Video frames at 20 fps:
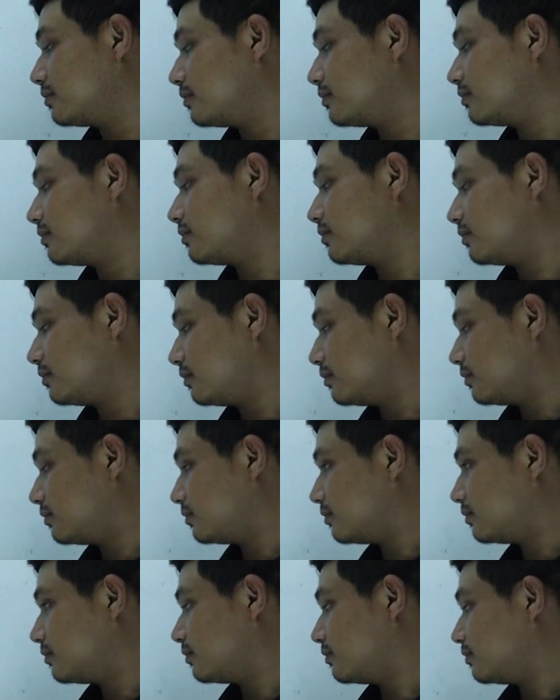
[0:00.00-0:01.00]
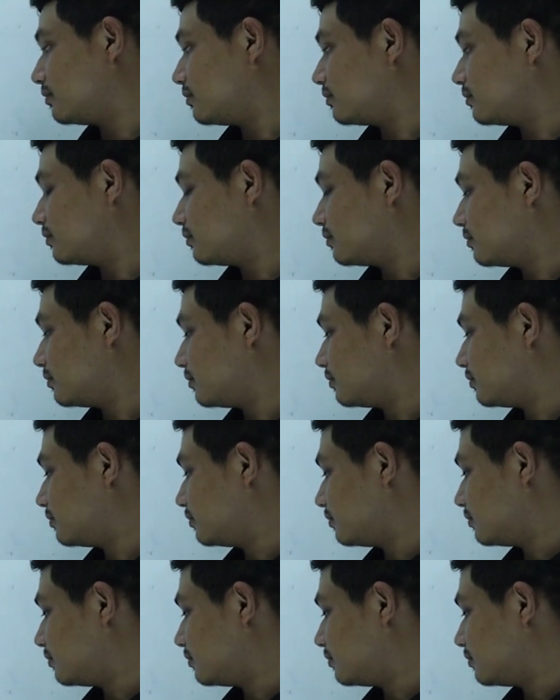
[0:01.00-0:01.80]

No one is speaking in this clip.